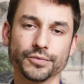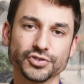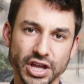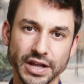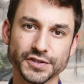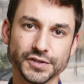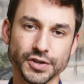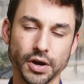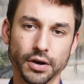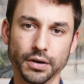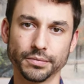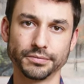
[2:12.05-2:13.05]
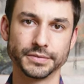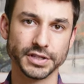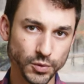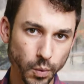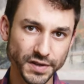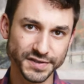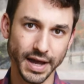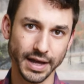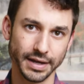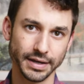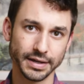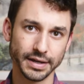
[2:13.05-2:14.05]
chances are it's one
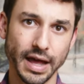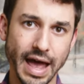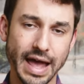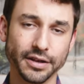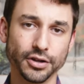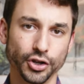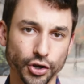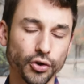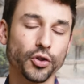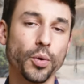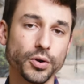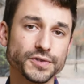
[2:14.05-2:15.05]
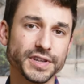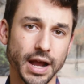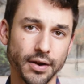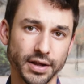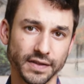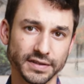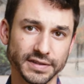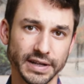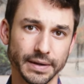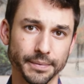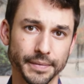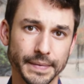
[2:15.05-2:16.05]
sided and you're the one who's carrying the
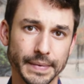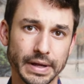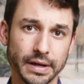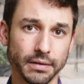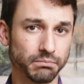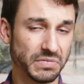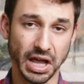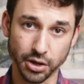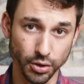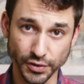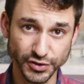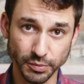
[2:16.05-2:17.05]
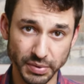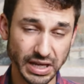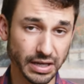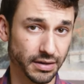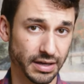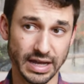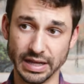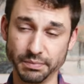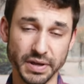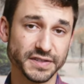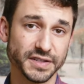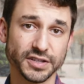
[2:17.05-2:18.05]
team. That could also be in
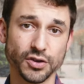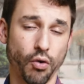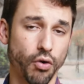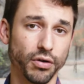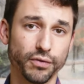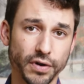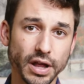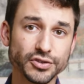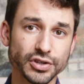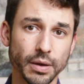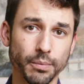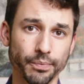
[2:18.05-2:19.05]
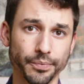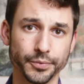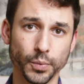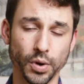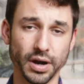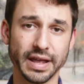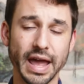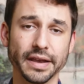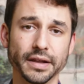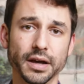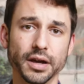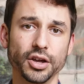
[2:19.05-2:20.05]
business or in friendship, where
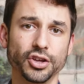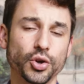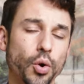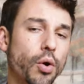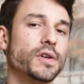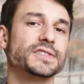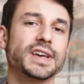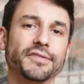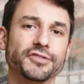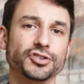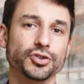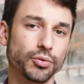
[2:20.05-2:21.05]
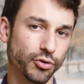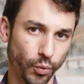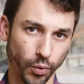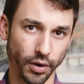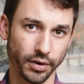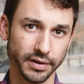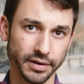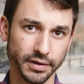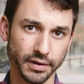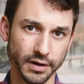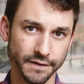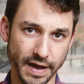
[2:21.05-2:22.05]
again, you always have to do the work
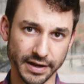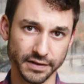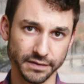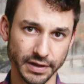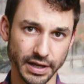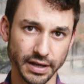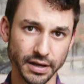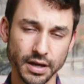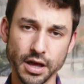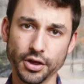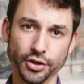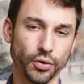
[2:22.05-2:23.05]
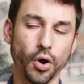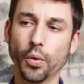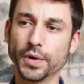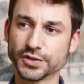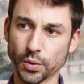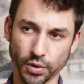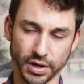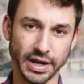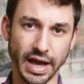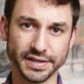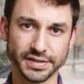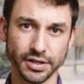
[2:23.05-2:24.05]
effectively. You're always
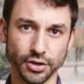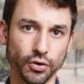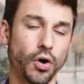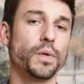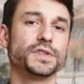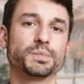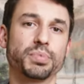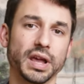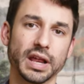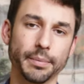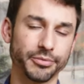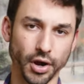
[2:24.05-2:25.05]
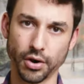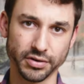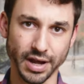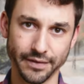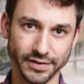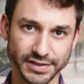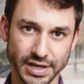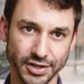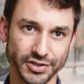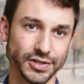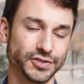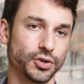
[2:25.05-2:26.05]
organizing. You're always bringing up the hard
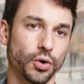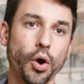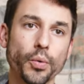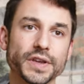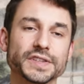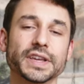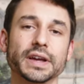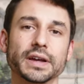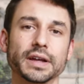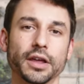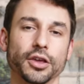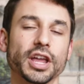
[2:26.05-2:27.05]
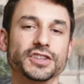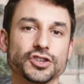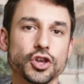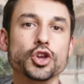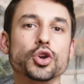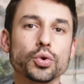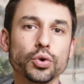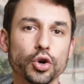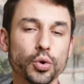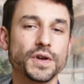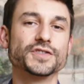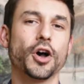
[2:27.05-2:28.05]
conversations. You're always, it's you
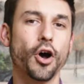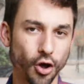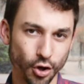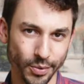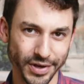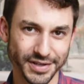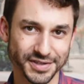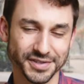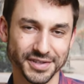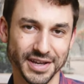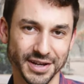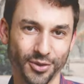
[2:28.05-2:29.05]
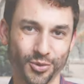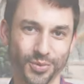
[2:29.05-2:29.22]
who is always, in other